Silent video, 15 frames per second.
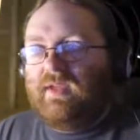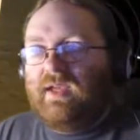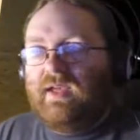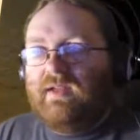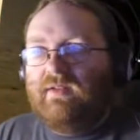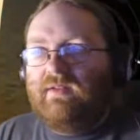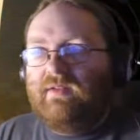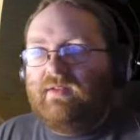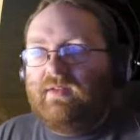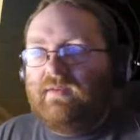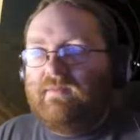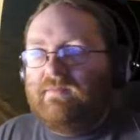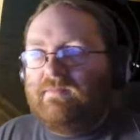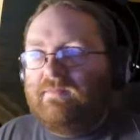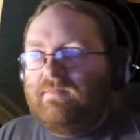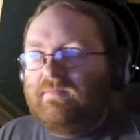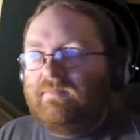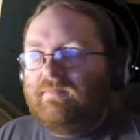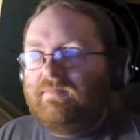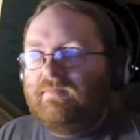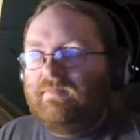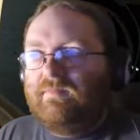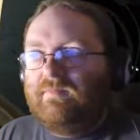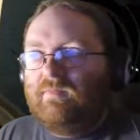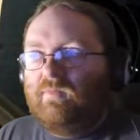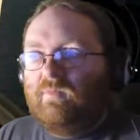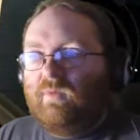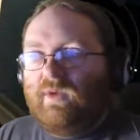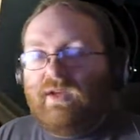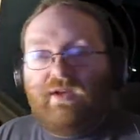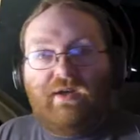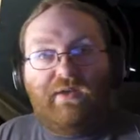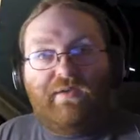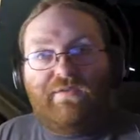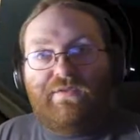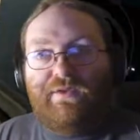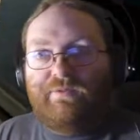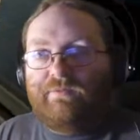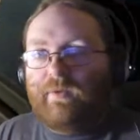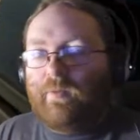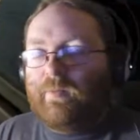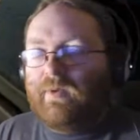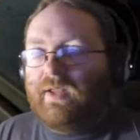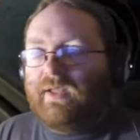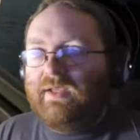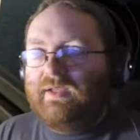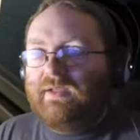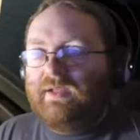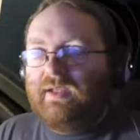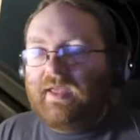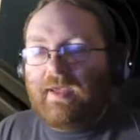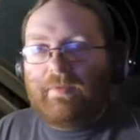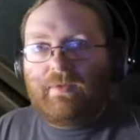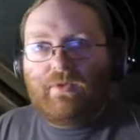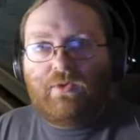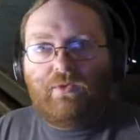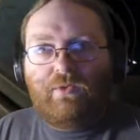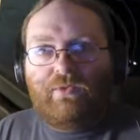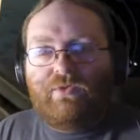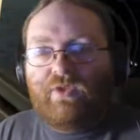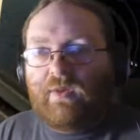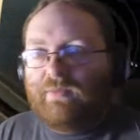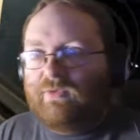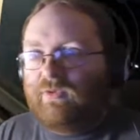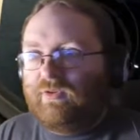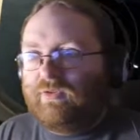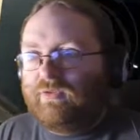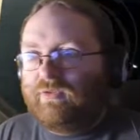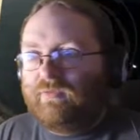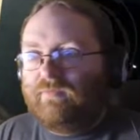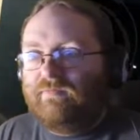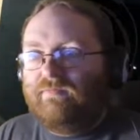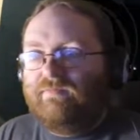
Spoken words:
and we had a lot of fun. We were playing a game called Saboteurs.